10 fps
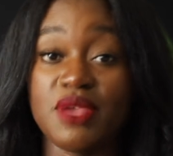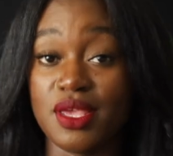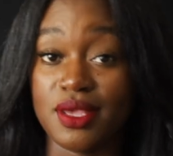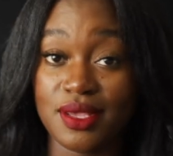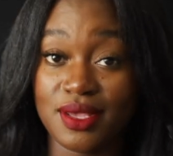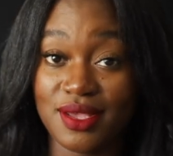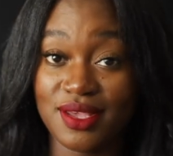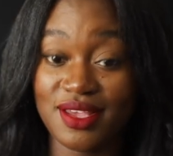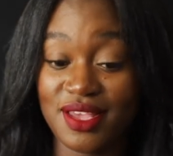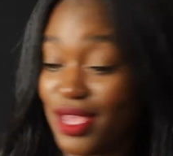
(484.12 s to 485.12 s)
me
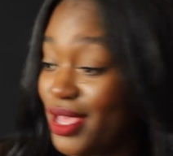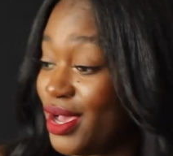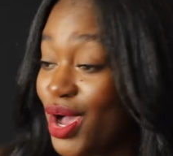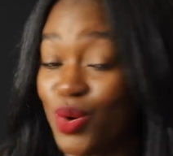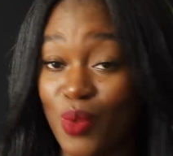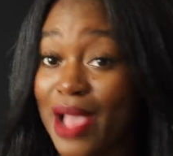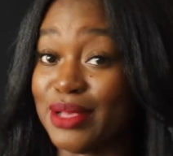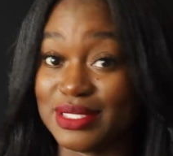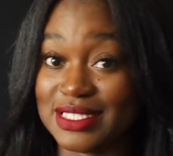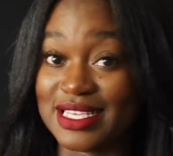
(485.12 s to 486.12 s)
a
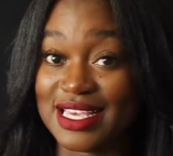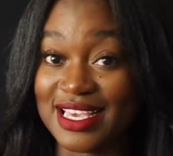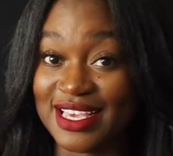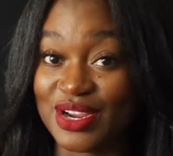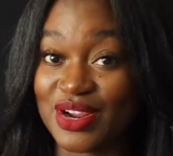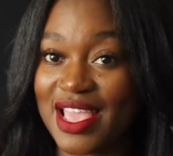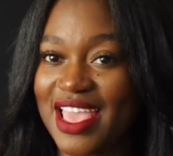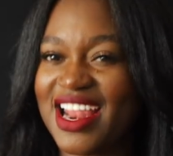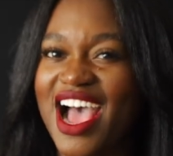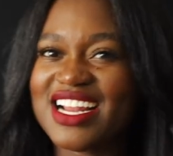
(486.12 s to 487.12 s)
while to get here.
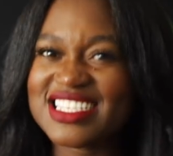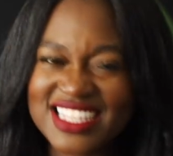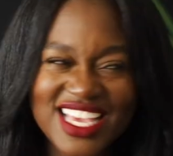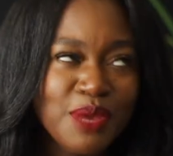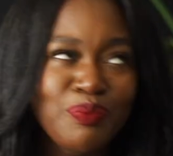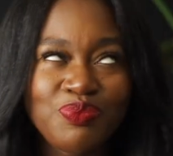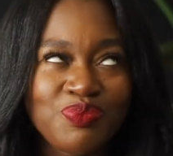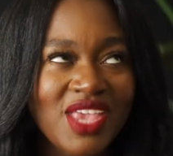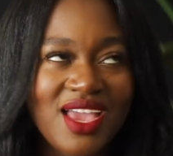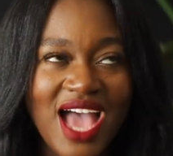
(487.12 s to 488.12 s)
And honestly,
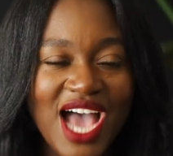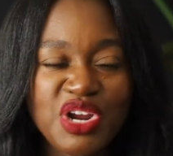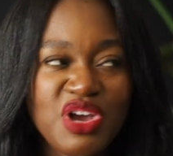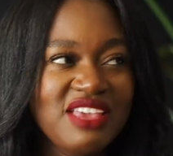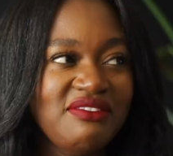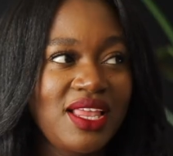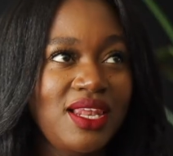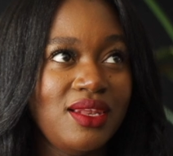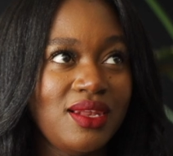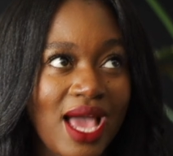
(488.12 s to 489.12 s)
I don't
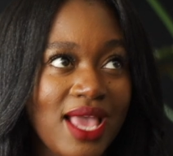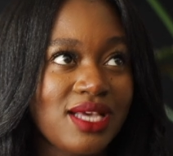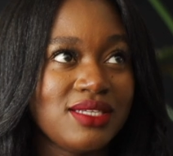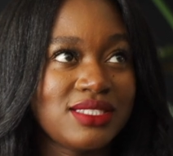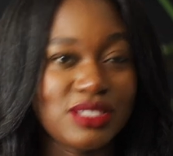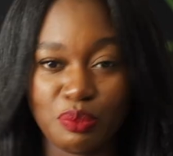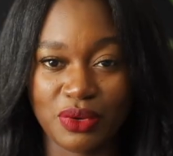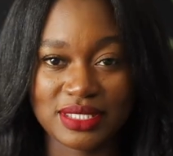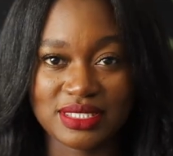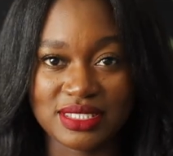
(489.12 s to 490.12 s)
even like silk
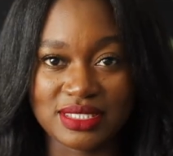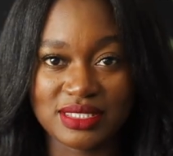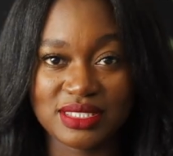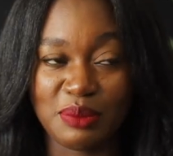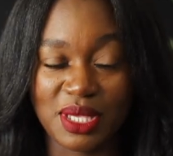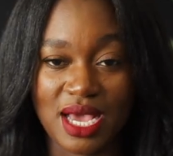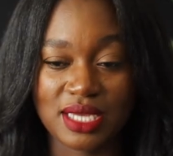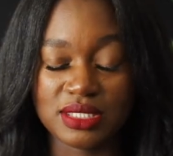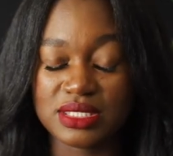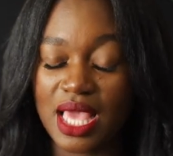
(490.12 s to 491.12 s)
presses, to be
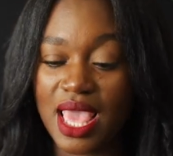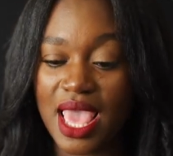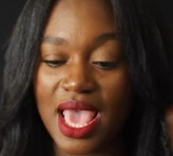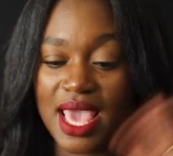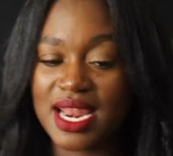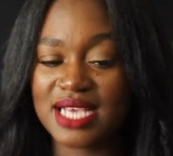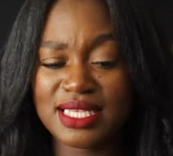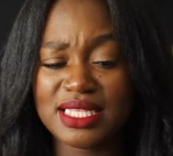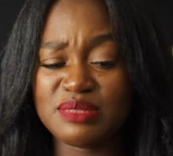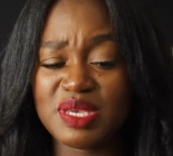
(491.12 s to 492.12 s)
honest. And I
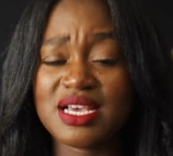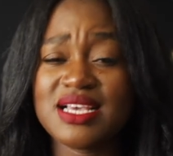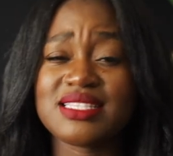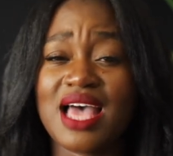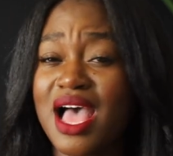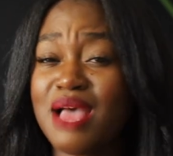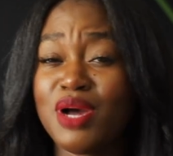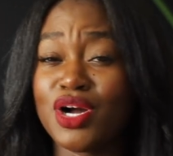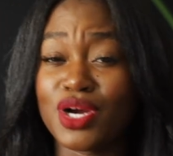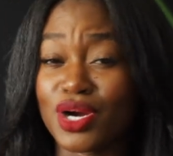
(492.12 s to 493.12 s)
say this because I'm
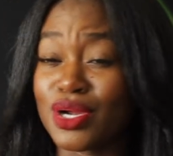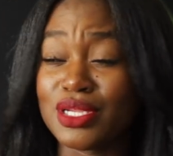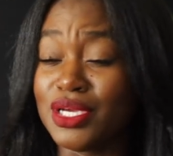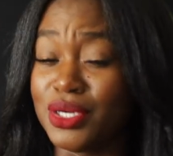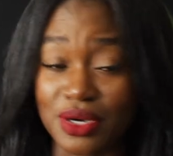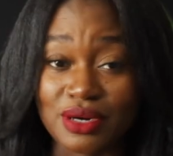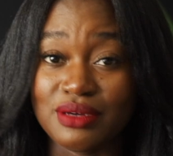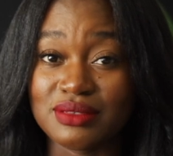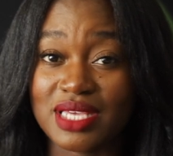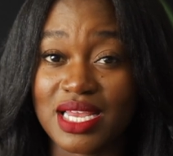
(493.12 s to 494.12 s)
a curly
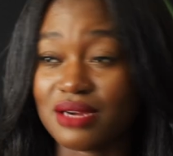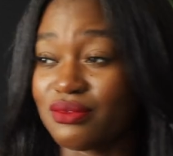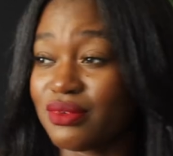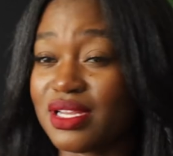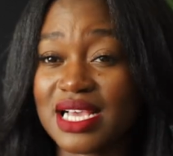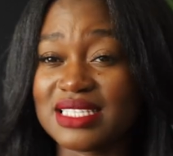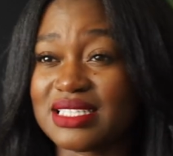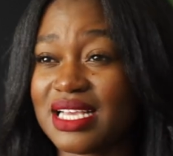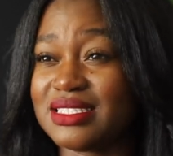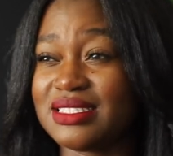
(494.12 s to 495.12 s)
girl. And I realized
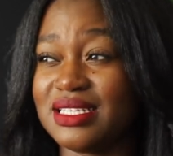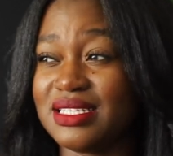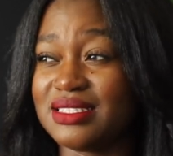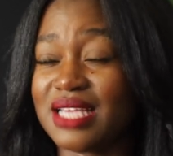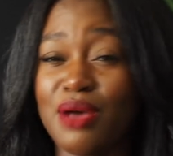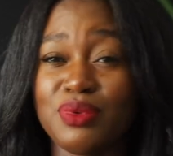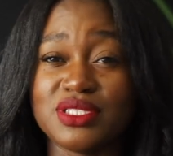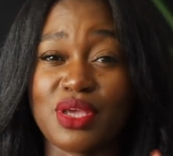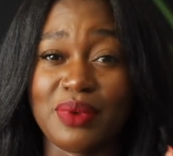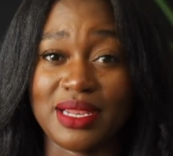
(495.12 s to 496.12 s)
that since I
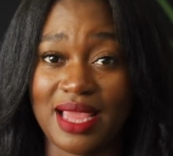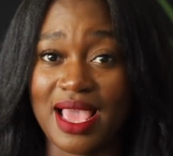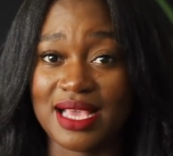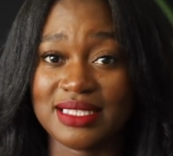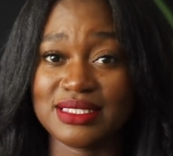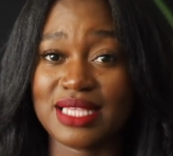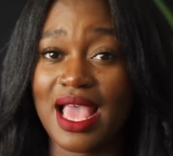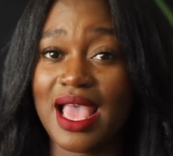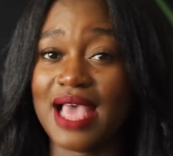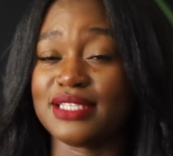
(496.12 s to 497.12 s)
was relaxed.
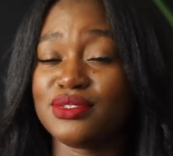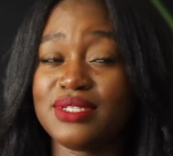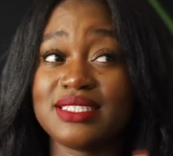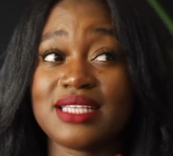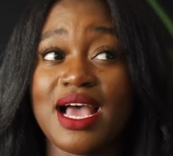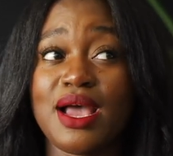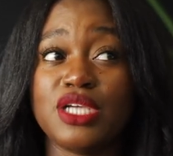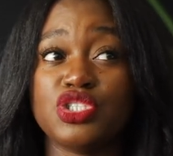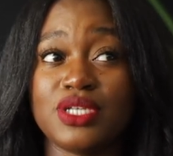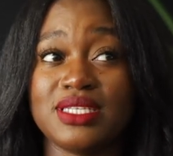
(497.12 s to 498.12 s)
As soon as I
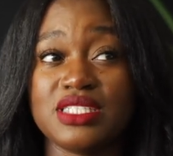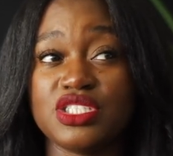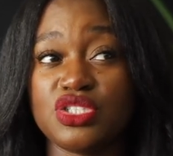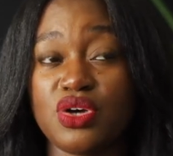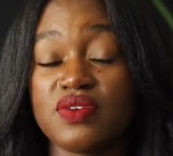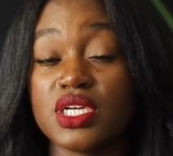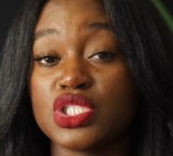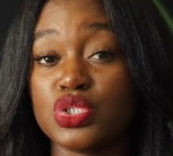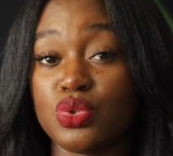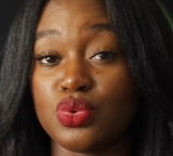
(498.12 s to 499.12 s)
transitioned over
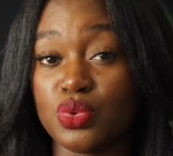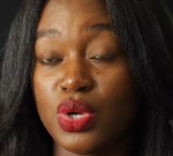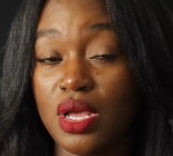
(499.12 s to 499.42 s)
to